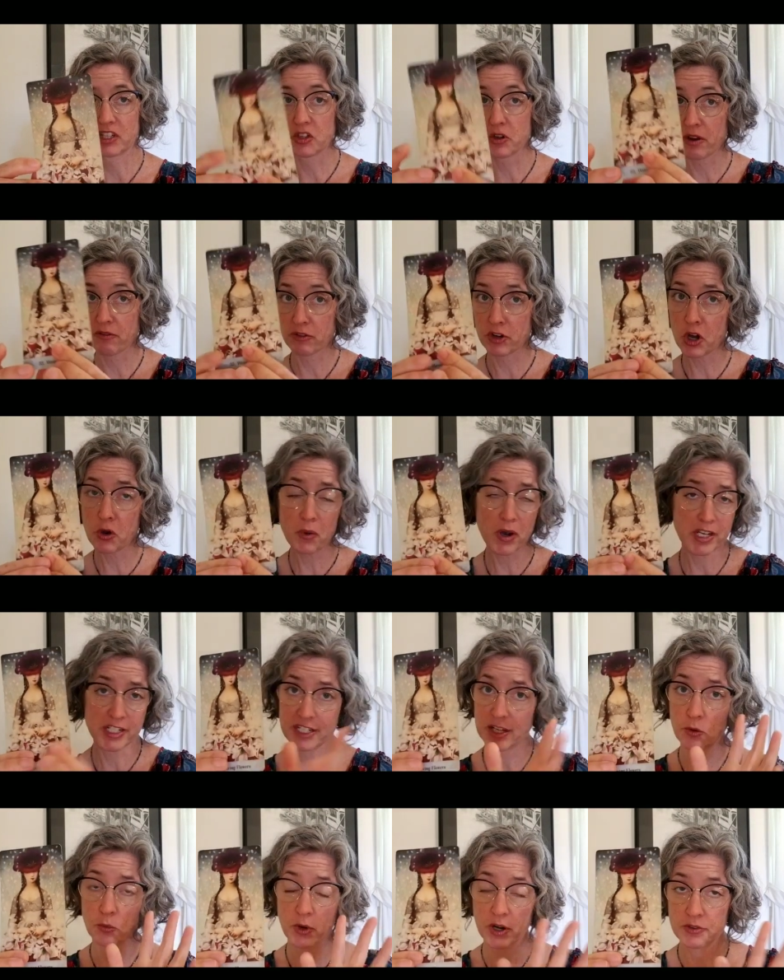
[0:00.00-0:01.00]
You have no
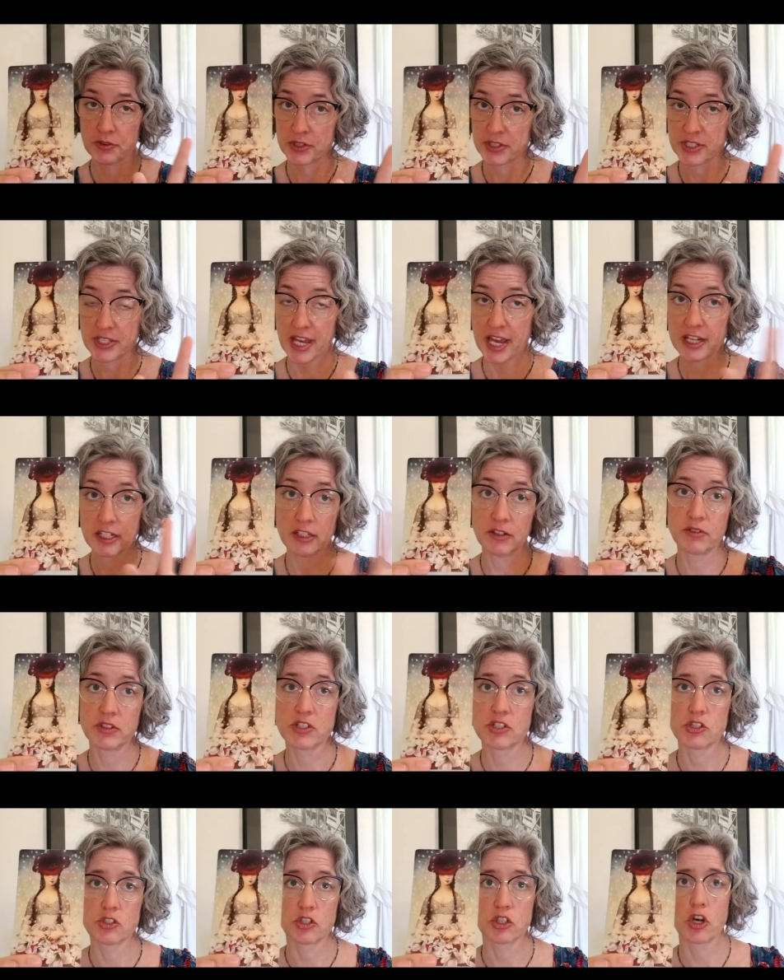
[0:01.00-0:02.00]
idea where this any of
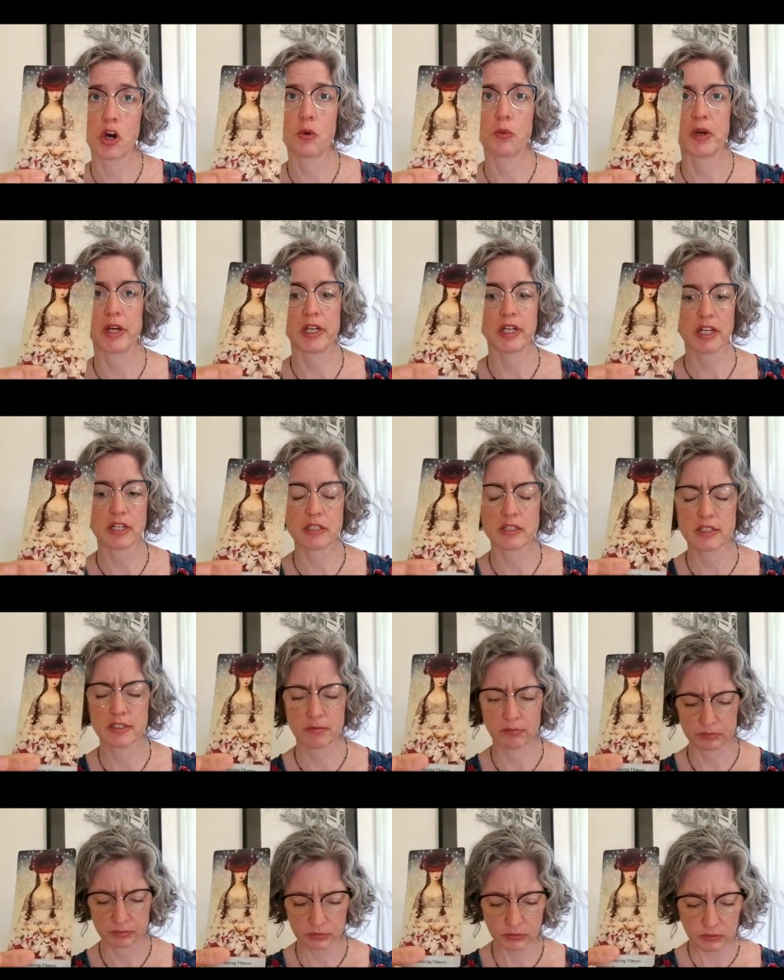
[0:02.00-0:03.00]
this is going. It's